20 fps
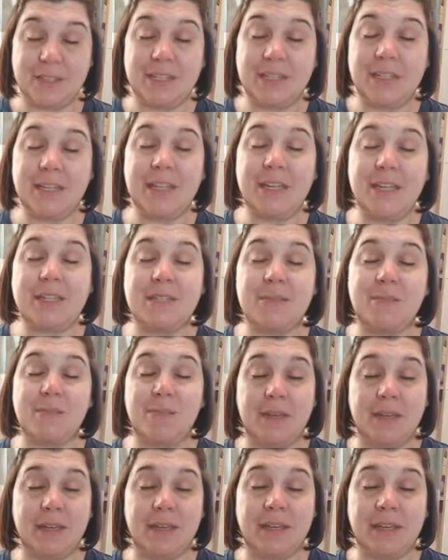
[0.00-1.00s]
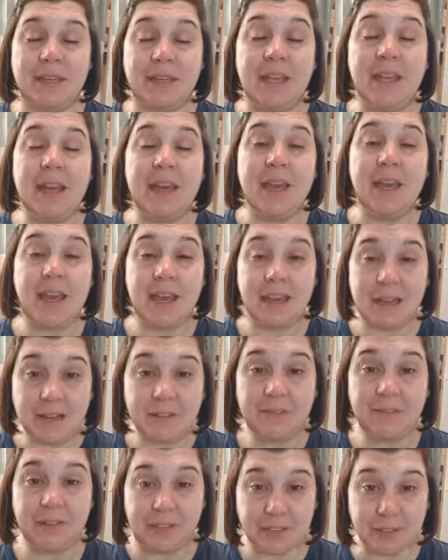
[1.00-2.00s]
and it has been an
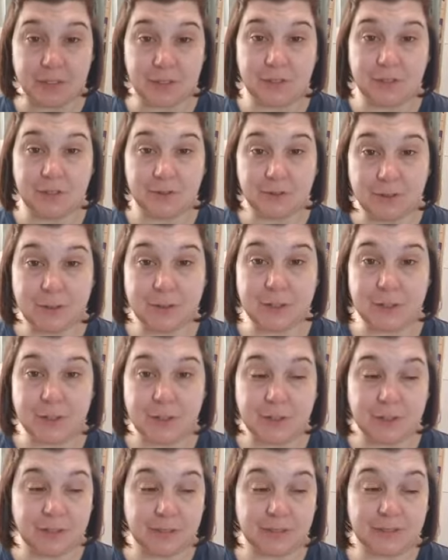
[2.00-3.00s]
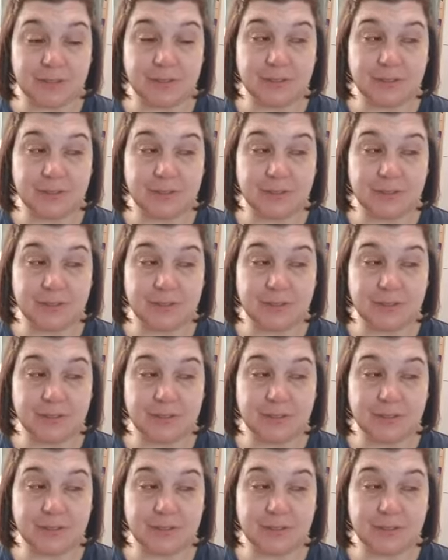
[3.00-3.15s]
adventure for sure.